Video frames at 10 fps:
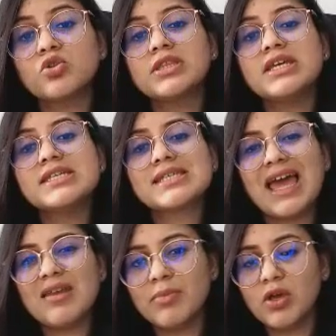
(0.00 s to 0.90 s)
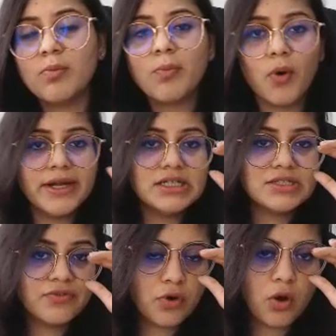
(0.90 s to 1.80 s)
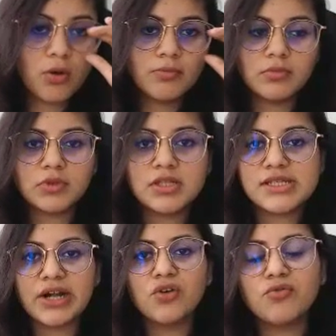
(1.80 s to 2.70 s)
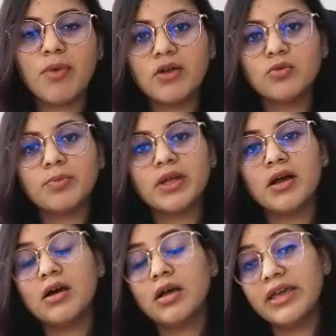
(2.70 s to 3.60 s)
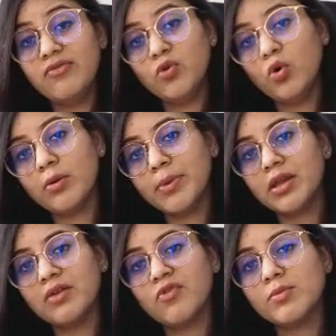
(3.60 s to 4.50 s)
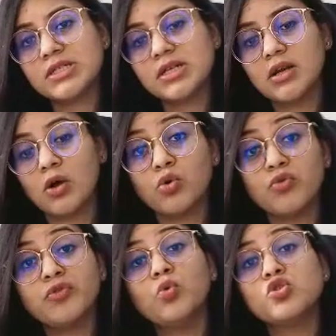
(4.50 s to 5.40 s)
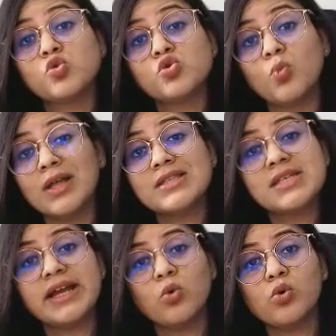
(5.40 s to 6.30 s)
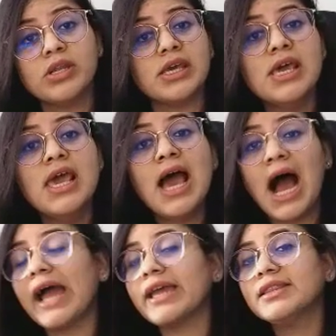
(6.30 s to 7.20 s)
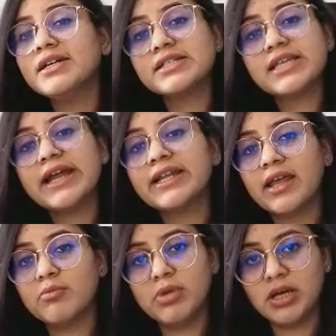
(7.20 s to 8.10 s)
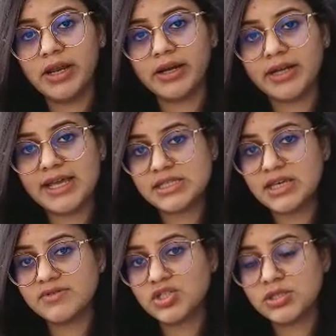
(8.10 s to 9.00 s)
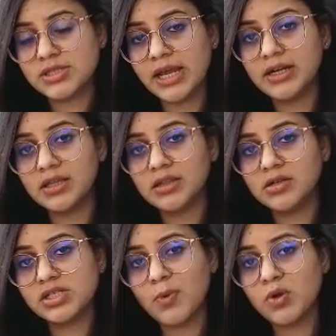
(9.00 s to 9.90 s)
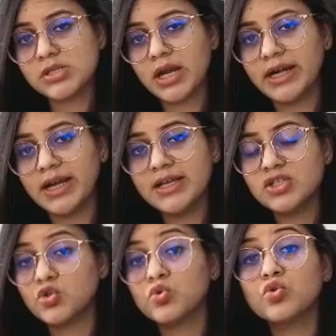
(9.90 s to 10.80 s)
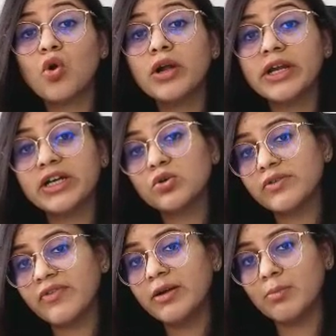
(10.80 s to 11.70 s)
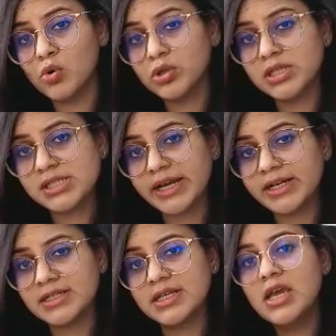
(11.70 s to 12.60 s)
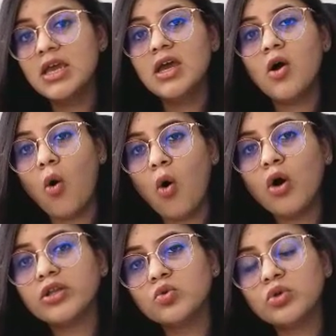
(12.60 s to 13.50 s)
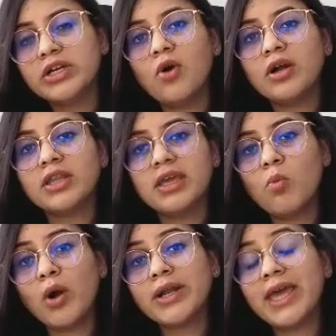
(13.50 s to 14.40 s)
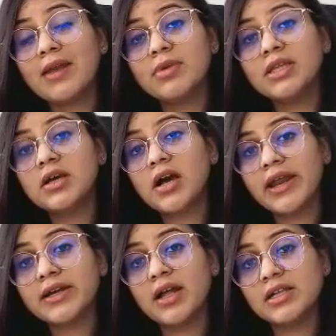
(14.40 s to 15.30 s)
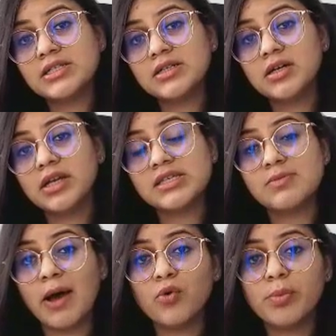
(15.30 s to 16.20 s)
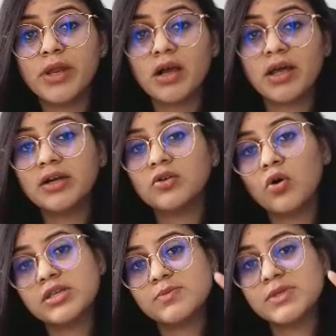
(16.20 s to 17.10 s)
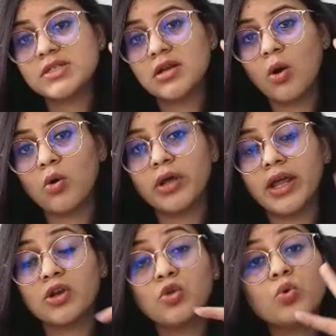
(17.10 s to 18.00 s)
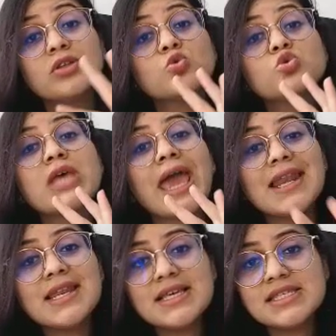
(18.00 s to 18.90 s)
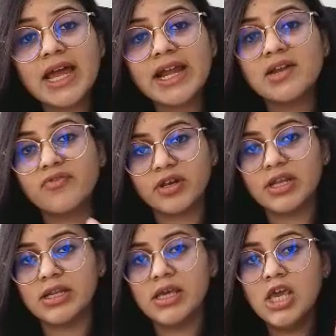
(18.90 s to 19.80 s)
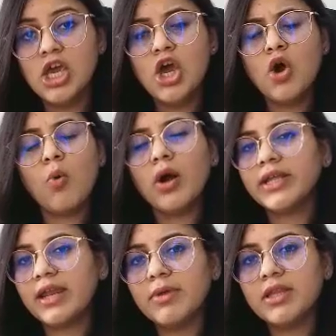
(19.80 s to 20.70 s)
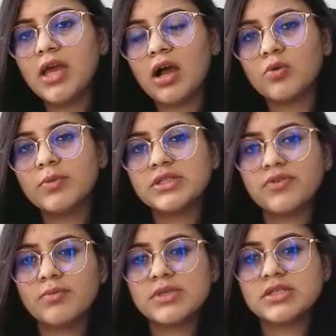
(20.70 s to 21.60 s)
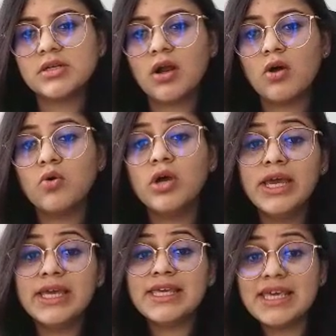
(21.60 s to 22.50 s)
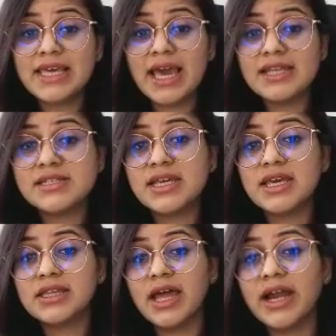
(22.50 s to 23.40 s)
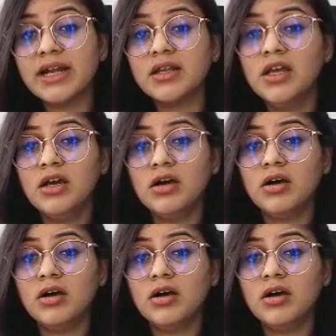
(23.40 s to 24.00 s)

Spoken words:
So these can be your points from the side of Bhanupriya. If you're appearing for Mr. Rao, you have to choose one side only. Either side can be correct as they've sent in the response guidelines. You do not need to defend both the sides. Or you need not think what can be the correct answer. Is Bhanupriya correct or is Mr. Rao correct? You can choose any side freely. What can be the arguments from Mr. Rao? He can say that,